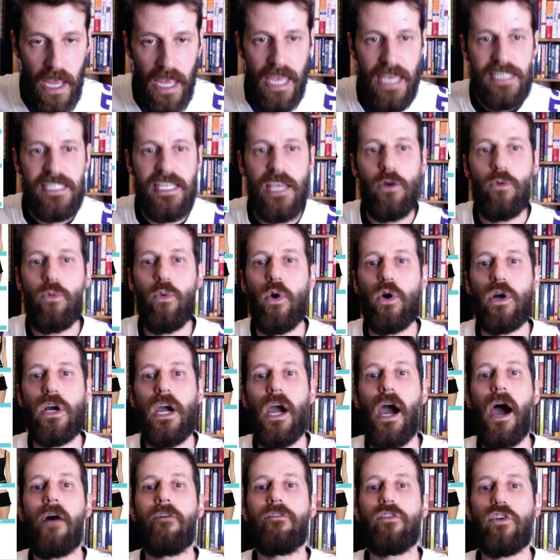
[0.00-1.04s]
is it will
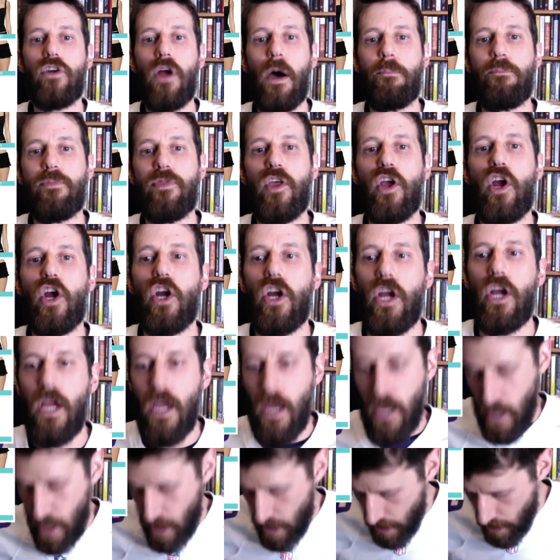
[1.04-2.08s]
cover up their
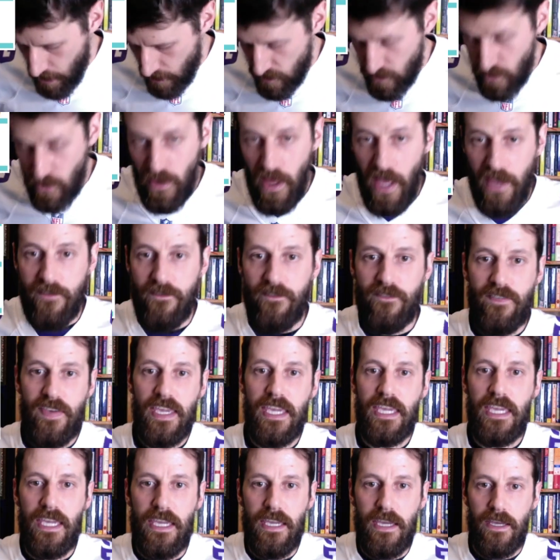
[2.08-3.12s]
uh, their like
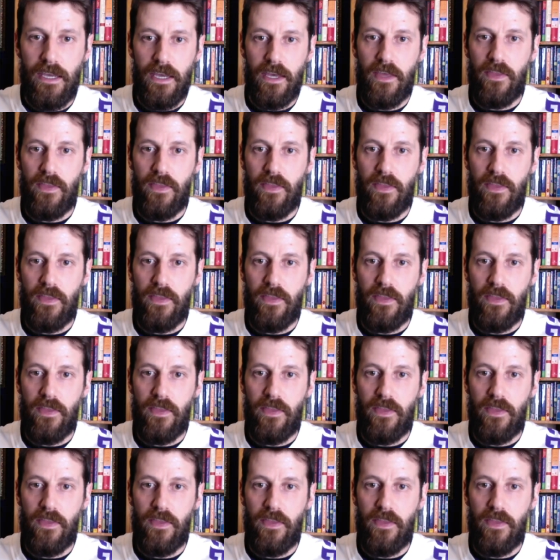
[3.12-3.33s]
V.